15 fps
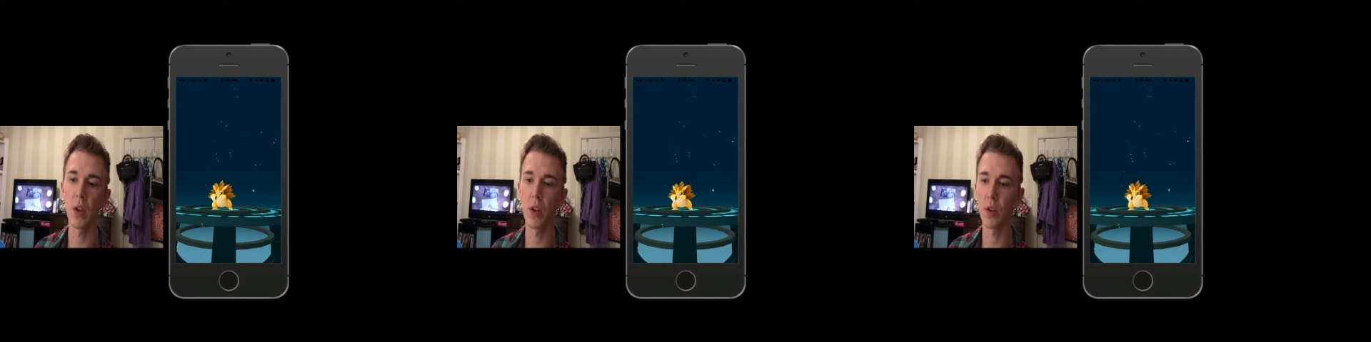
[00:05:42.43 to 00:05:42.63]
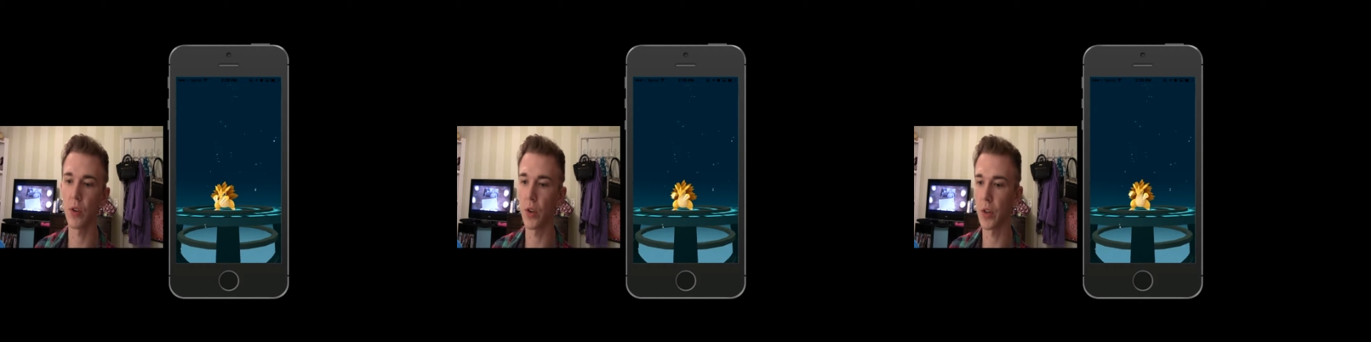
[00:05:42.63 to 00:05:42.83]

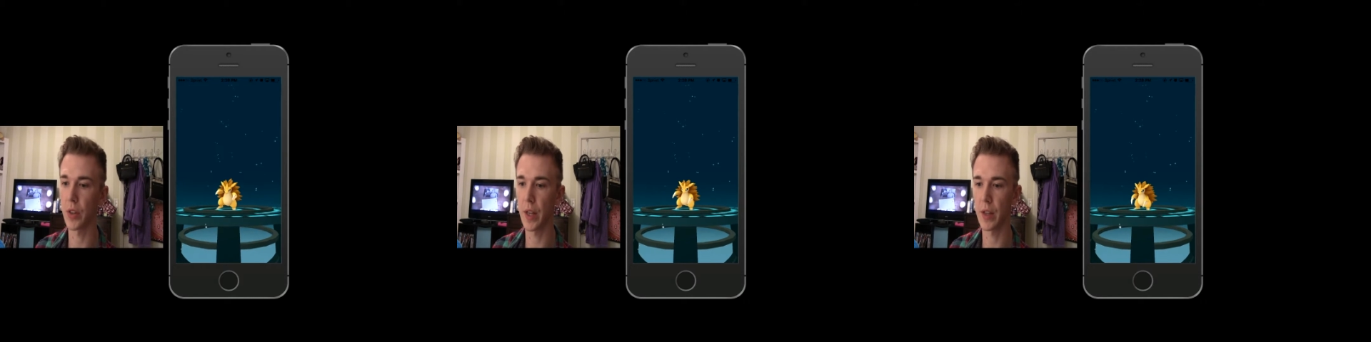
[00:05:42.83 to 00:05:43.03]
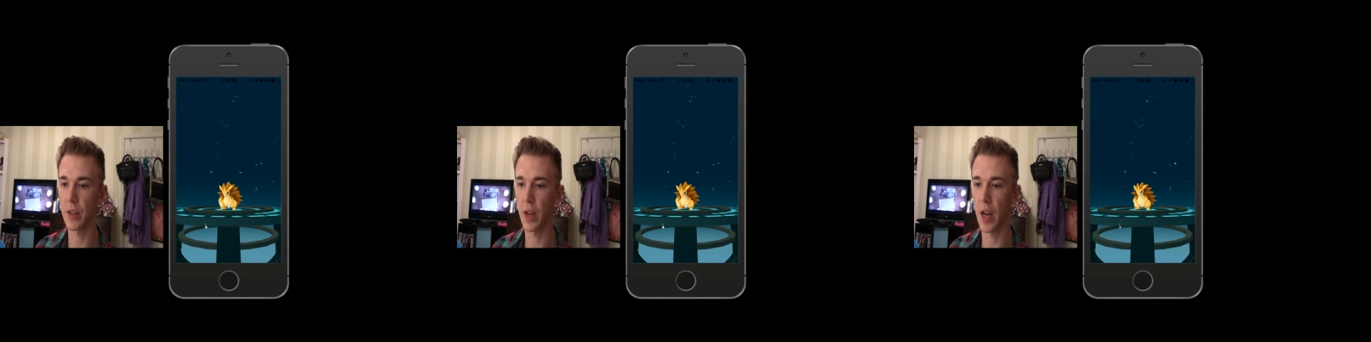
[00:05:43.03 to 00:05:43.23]
during
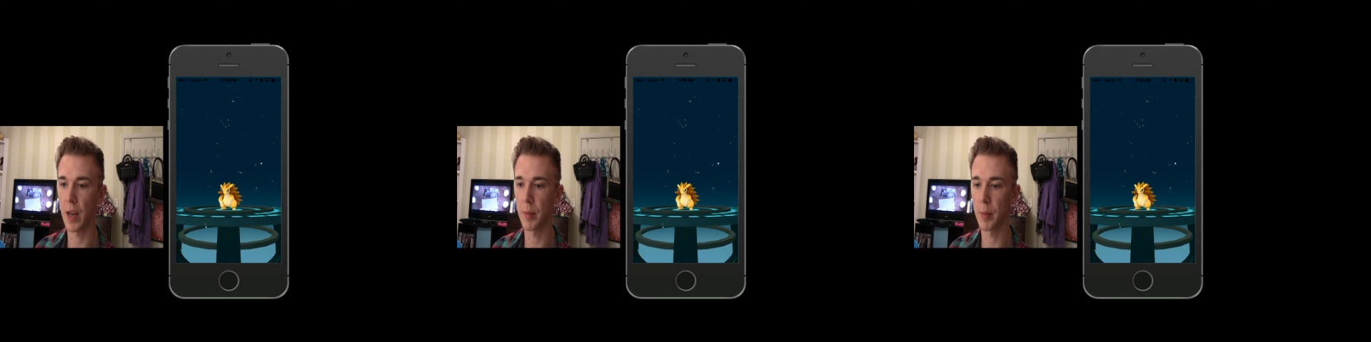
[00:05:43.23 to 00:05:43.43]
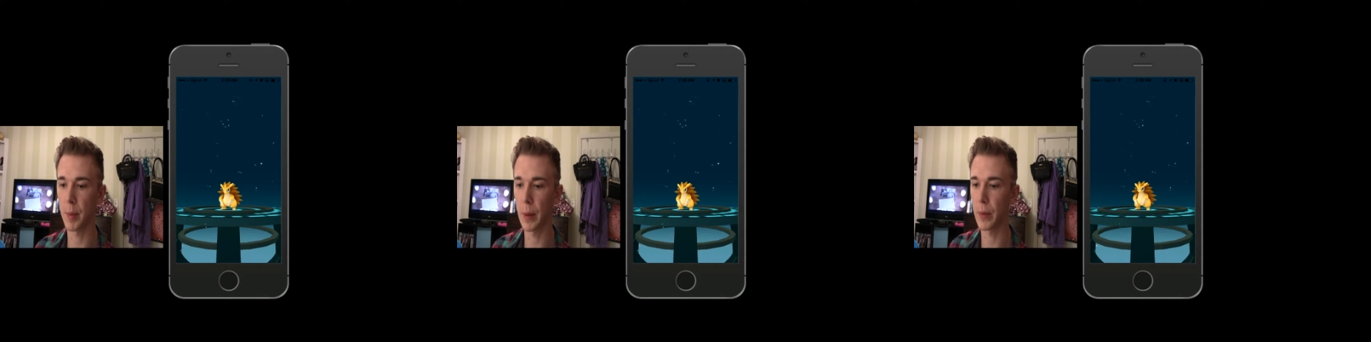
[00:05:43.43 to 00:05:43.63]
that
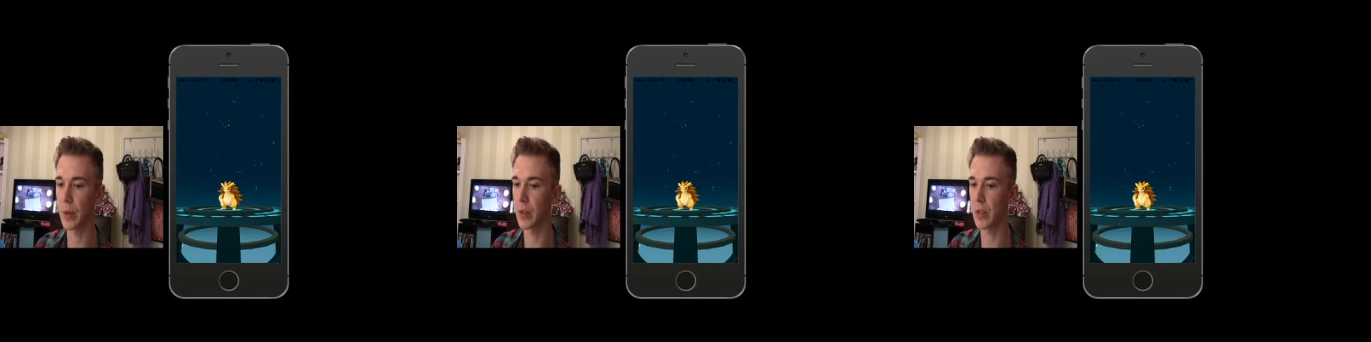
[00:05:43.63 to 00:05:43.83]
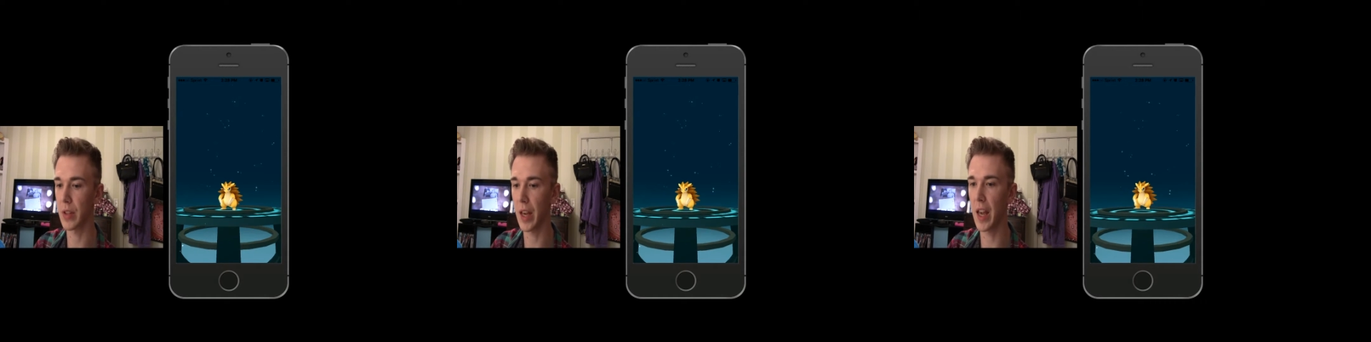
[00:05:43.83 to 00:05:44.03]
time about
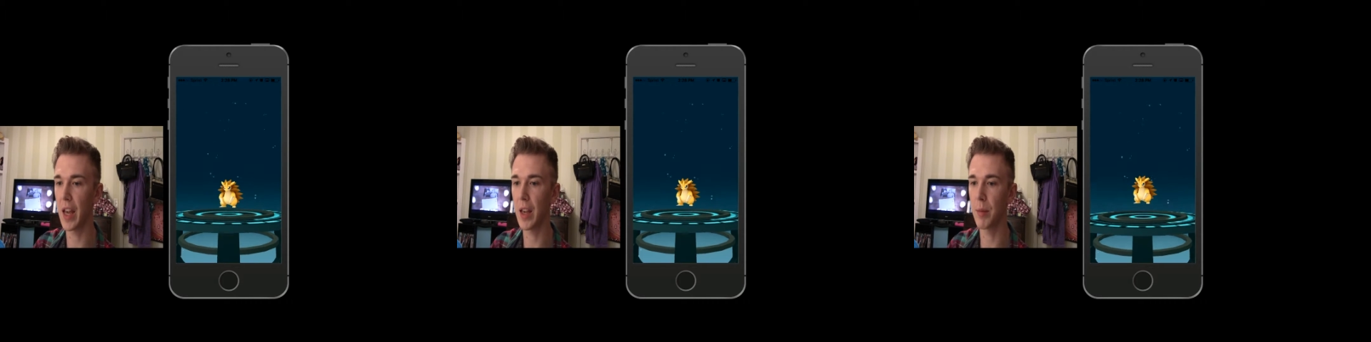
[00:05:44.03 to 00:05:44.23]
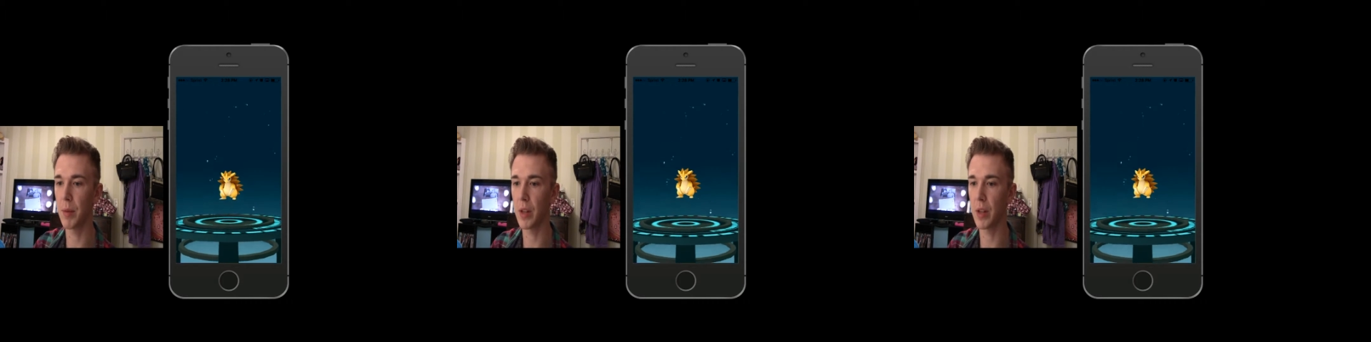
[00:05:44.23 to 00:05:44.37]
this game,